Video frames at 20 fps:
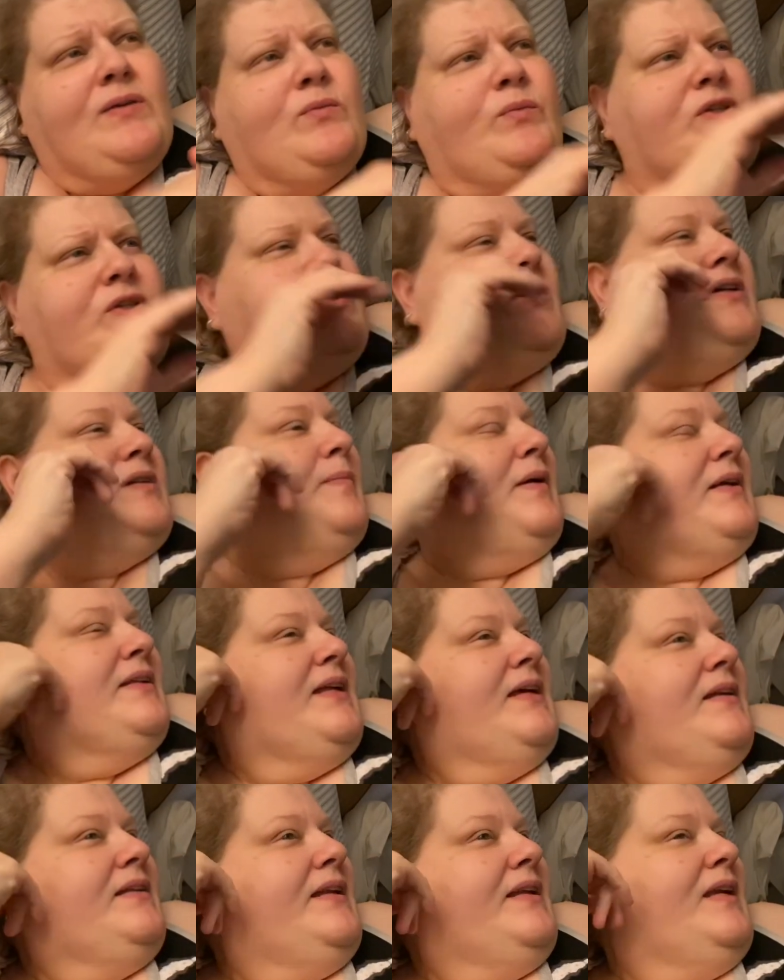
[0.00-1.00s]
We talked about
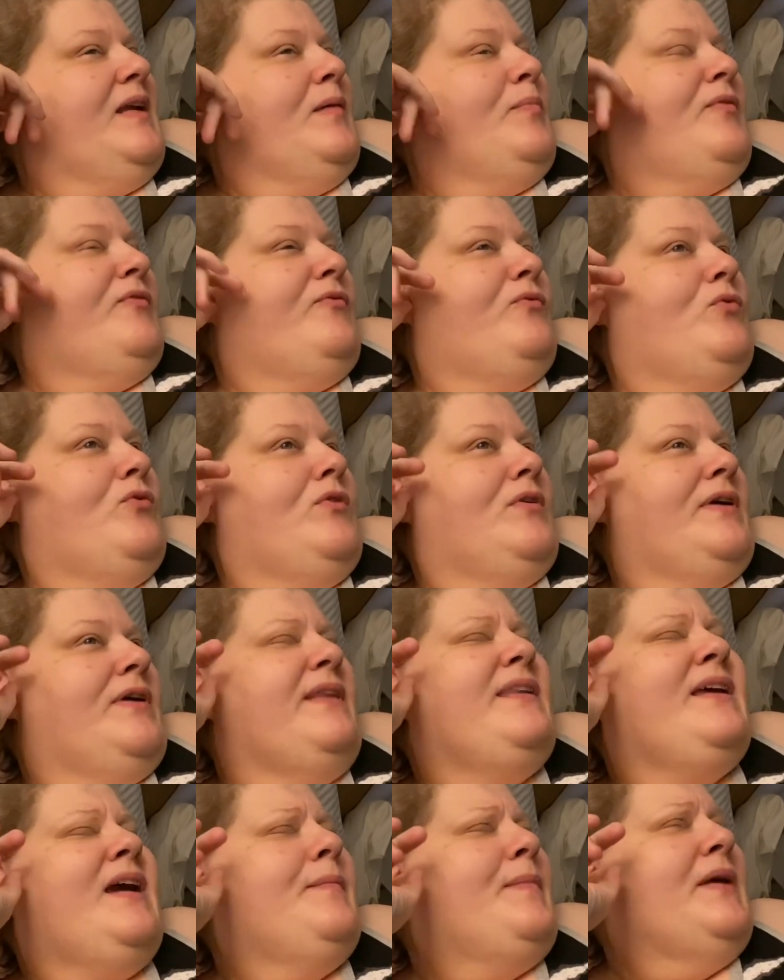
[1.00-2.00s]
that the night before. I
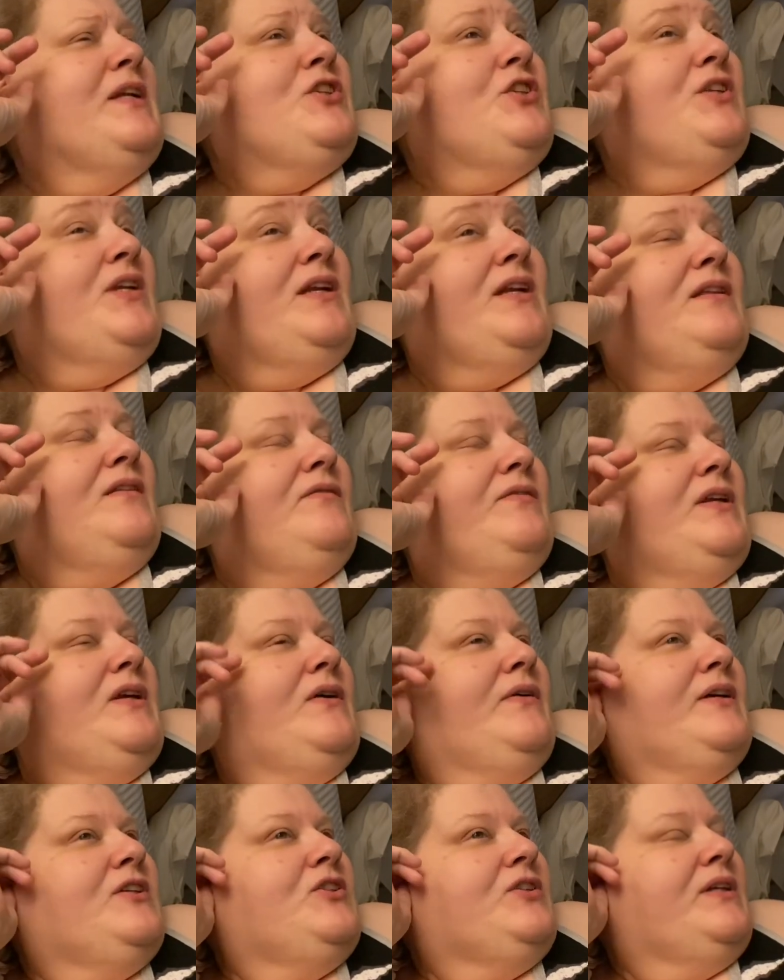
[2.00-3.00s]
think I mentioned it in the video
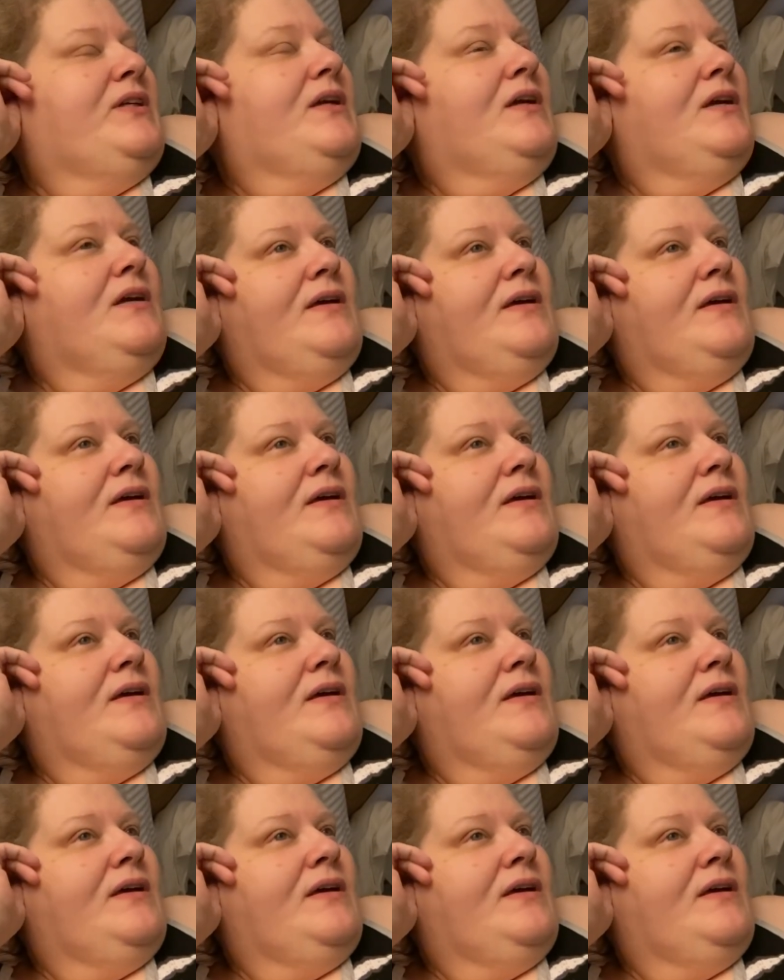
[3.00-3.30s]
actually